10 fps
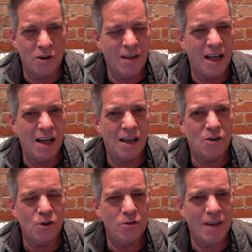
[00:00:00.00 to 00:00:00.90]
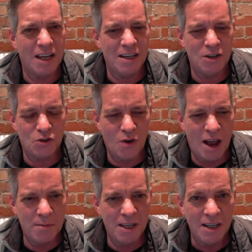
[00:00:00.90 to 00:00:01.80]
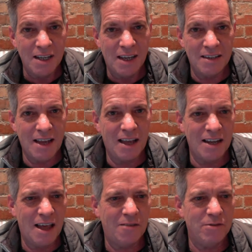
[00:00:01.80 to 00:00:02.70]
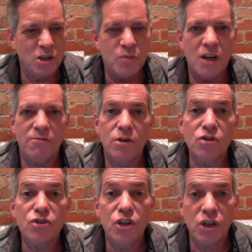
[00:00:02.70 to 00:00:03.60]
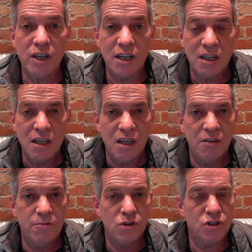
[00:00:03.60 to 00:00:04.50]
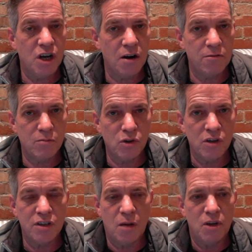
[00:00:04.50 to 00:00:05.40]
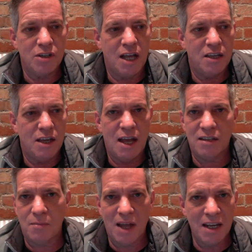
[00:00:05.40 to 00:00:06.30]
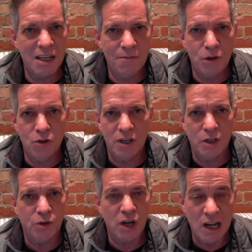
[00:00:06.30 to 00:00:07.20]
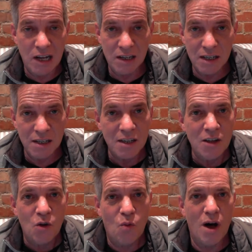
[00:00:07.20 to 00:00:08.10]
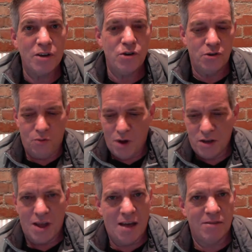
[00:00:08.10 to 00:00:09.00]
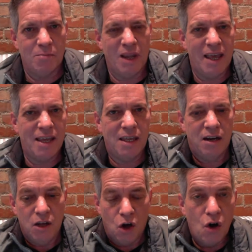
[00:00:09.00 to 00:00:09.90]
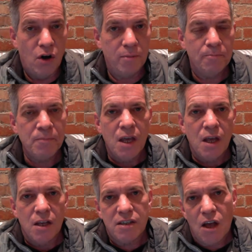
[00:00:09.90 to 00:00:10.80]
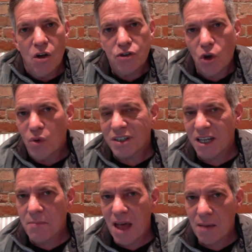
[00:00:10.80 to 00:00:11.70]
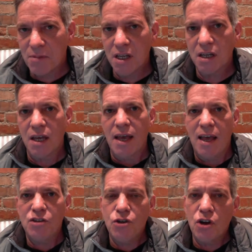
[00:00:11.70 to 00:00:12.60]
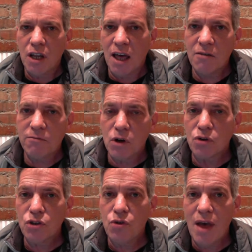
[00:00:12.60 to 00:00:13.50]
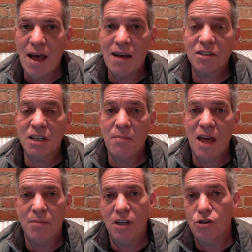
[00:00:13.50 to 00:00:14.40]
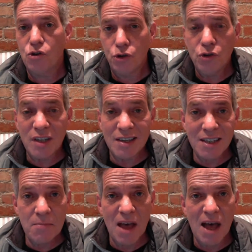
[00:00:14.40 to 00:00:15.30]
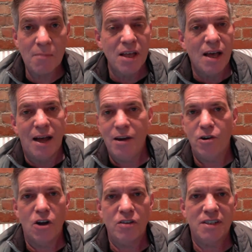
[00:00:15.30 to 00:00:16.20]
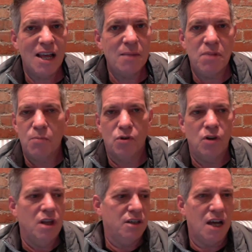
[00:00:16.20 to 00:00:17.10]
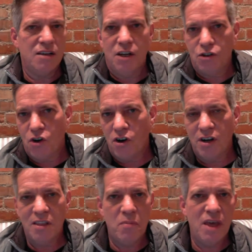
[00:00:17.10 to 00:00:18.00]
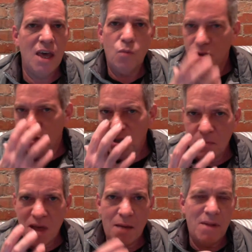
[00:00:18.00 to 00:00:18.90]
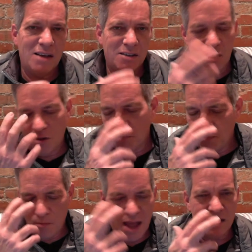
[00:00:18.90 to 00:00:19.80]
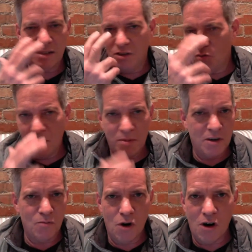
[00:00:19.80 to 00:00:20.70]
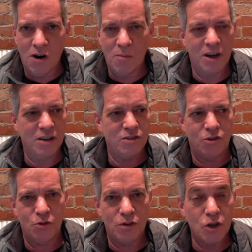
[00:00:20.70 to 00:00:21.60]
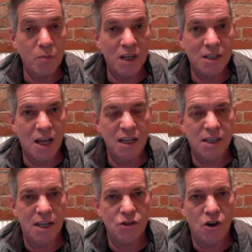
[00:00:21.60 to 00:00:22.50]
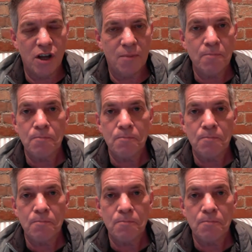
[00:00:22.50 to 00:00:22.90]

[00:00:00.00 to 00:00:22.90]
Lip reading: I don't know if I can describe it exactly how it feels, but it feels good. It feels comfortable. It's almost like you got somebody giving you a little hug while you have the blanket on. So with sleep apnea, as you know, a lot of folks who have sleep apnea, you're using Cpap. I hear it all the time, people tossing and turning in the bed with their Cpap mask on. The mask is rubbing them raw because they're doing so much tossing and turning.